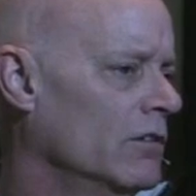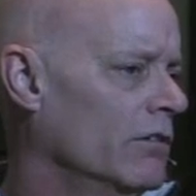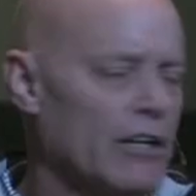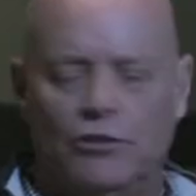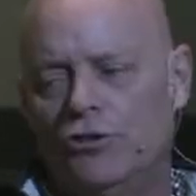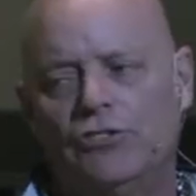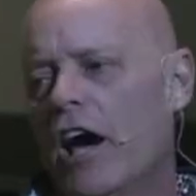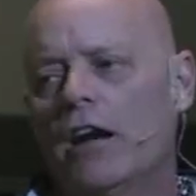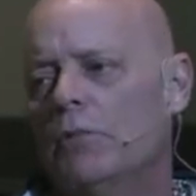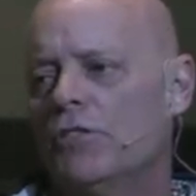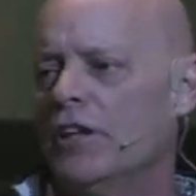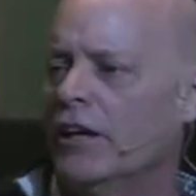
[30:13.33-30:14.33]
Right? And she's got to
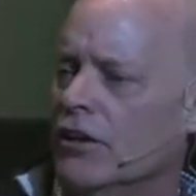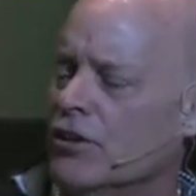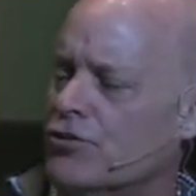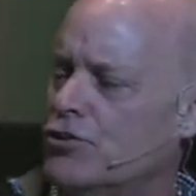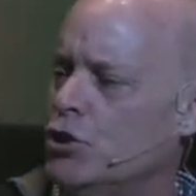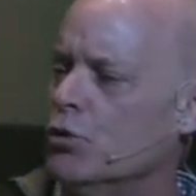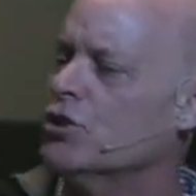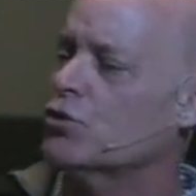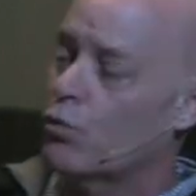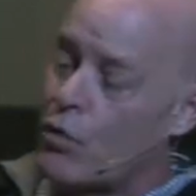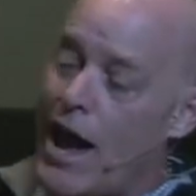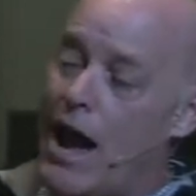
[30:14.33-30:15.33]
be thinking this Jewish
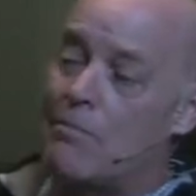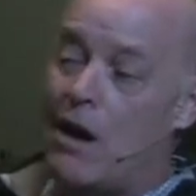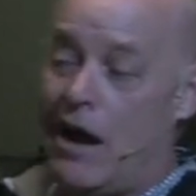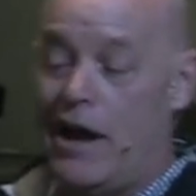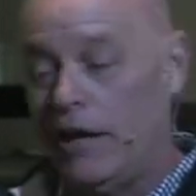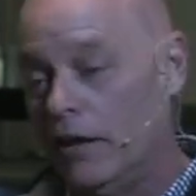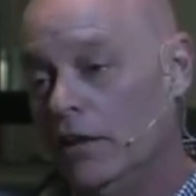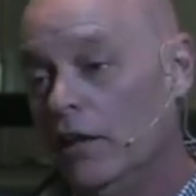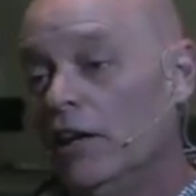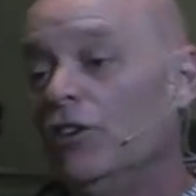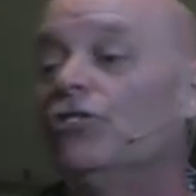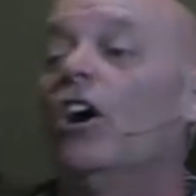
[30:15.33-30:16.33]
rabbi
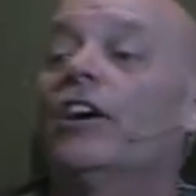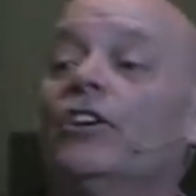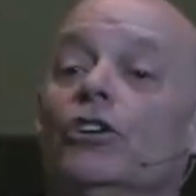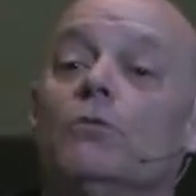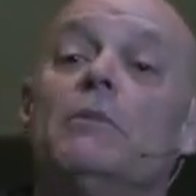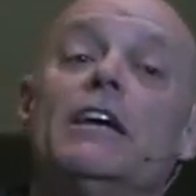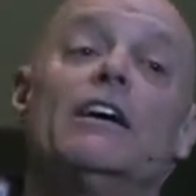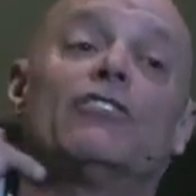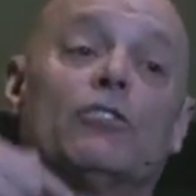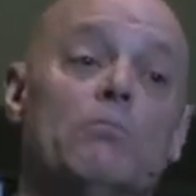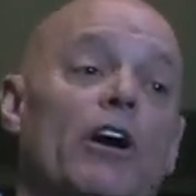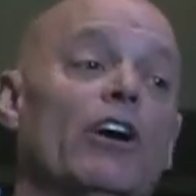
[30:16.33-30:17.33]
is talking to me, a
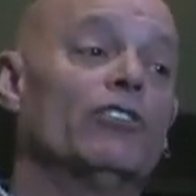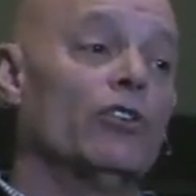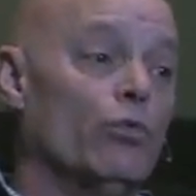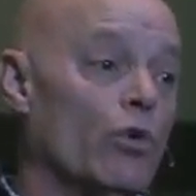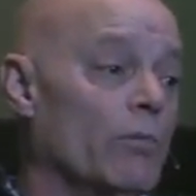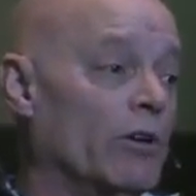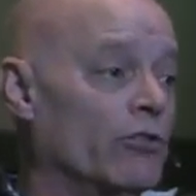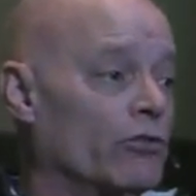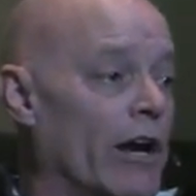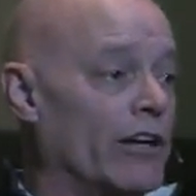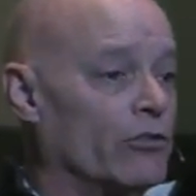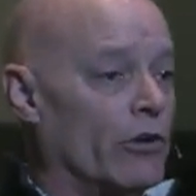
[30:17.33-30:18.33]
Samaritan woman.
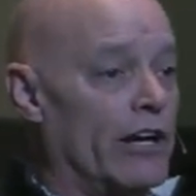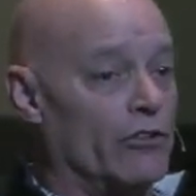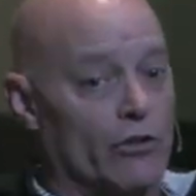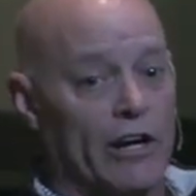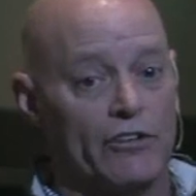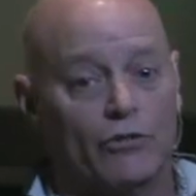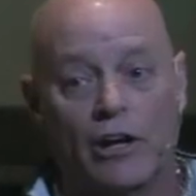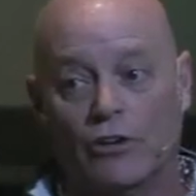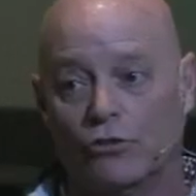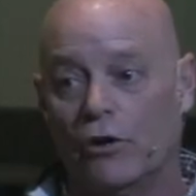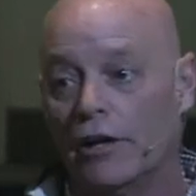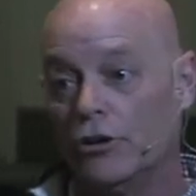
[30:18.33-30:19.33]
Strike, strike, strike, strike,
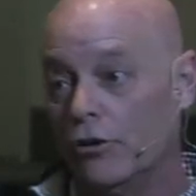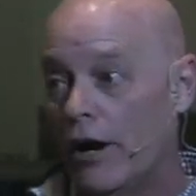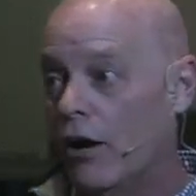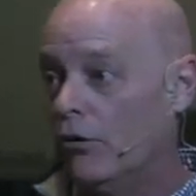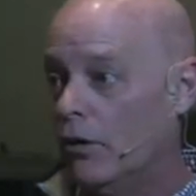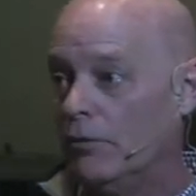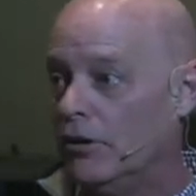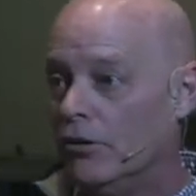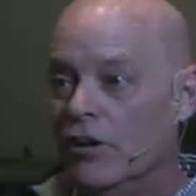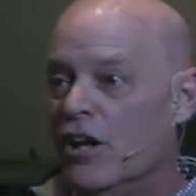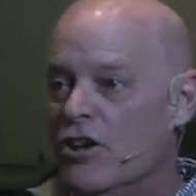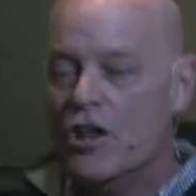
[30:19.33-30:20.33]
strike, you're out. I
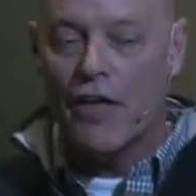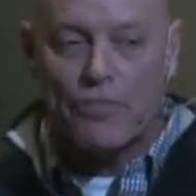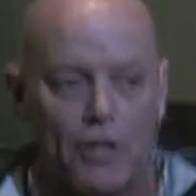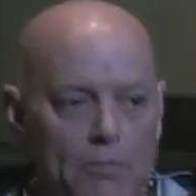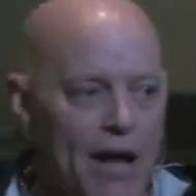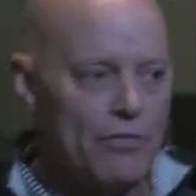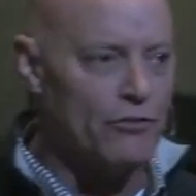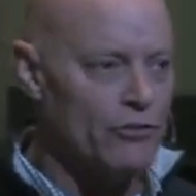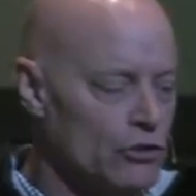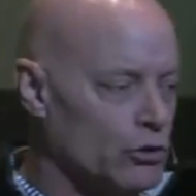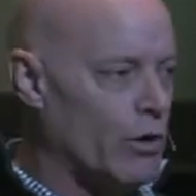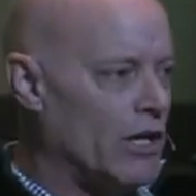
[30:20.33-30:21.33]
mean, nothing about the
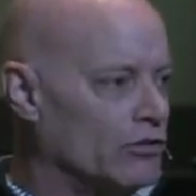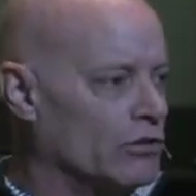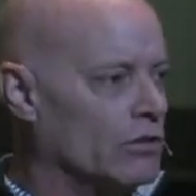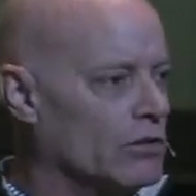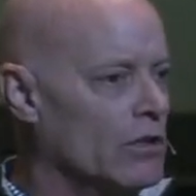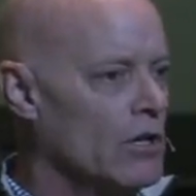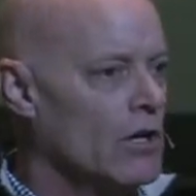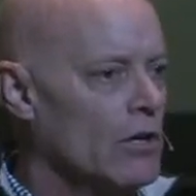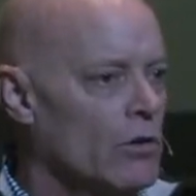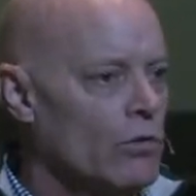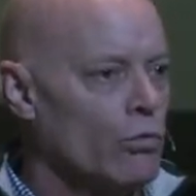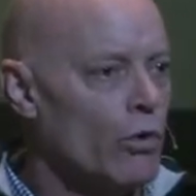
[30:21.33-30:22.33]
situation
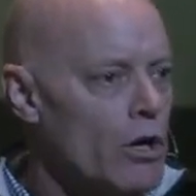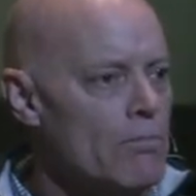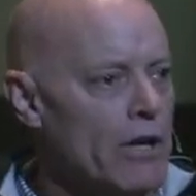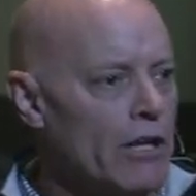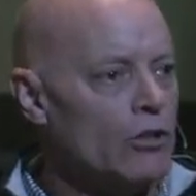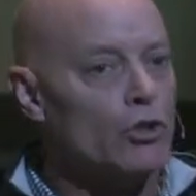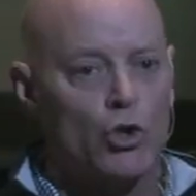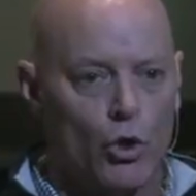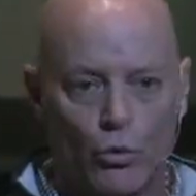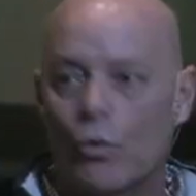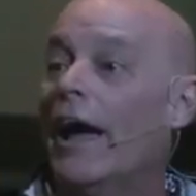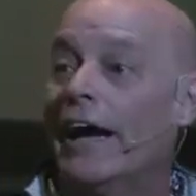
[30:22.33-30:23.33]
would have been
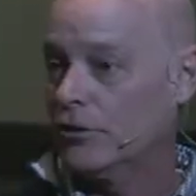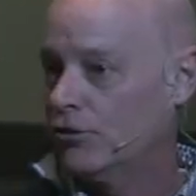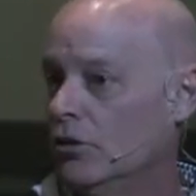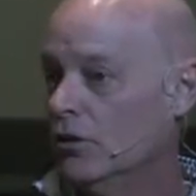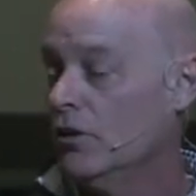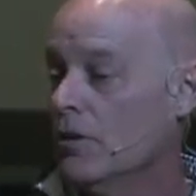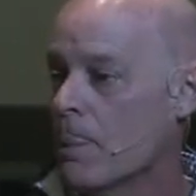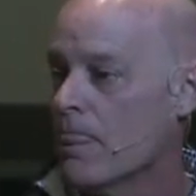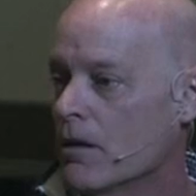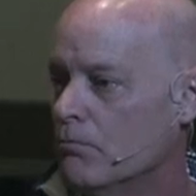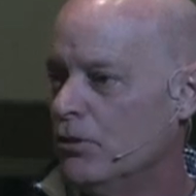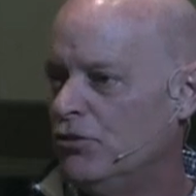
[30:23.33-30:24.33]
correct.
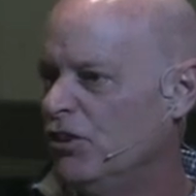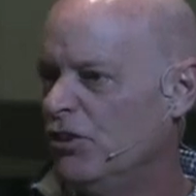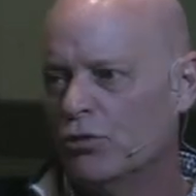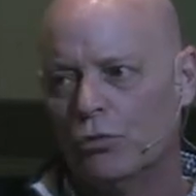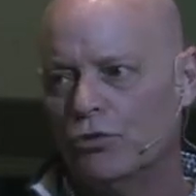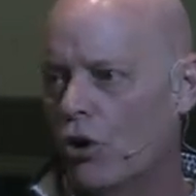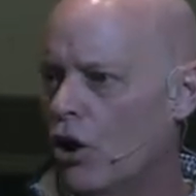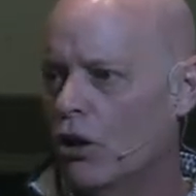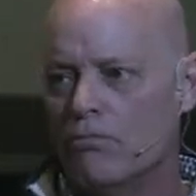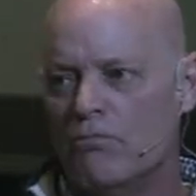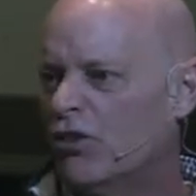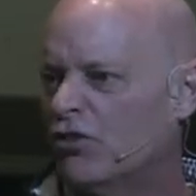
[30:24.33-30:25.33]
But Jesus was
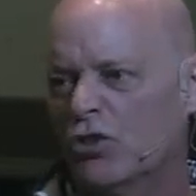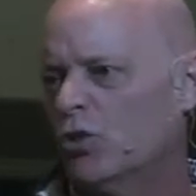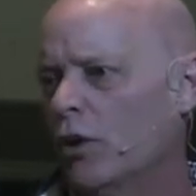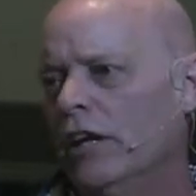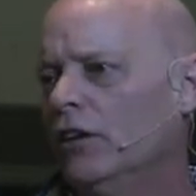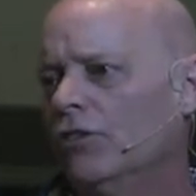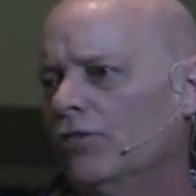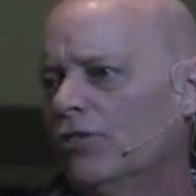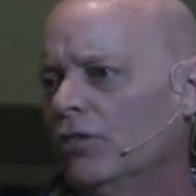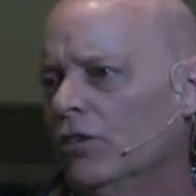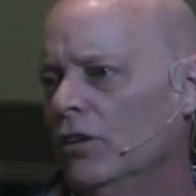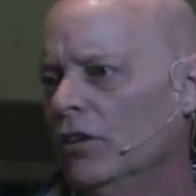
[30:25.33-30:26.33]
all Mr.
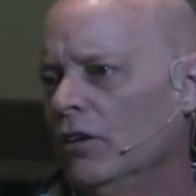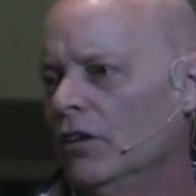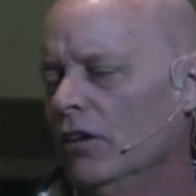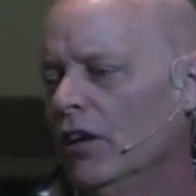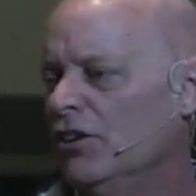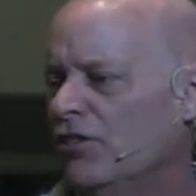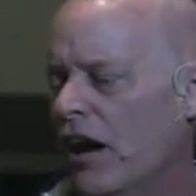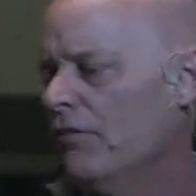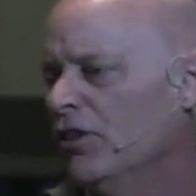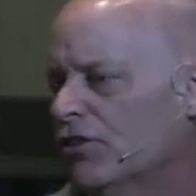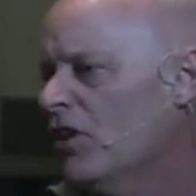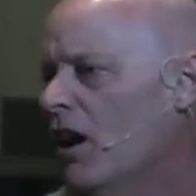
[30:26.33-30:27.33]
Grace. And he's
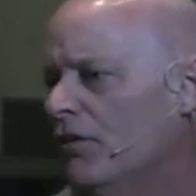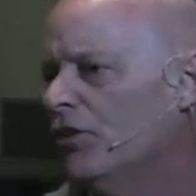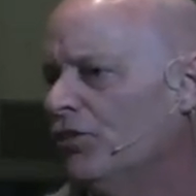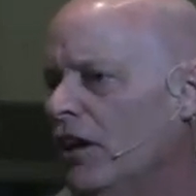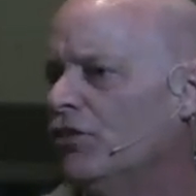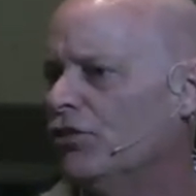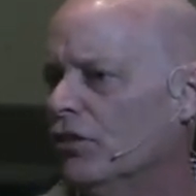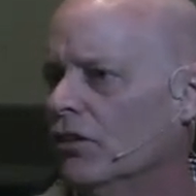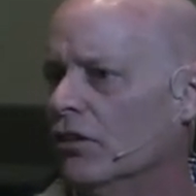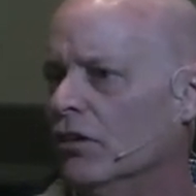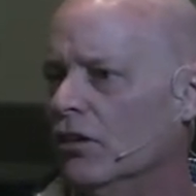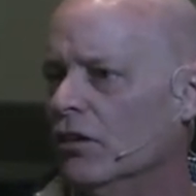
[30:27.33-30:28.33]
having this
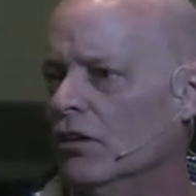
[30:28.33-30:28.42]
conversation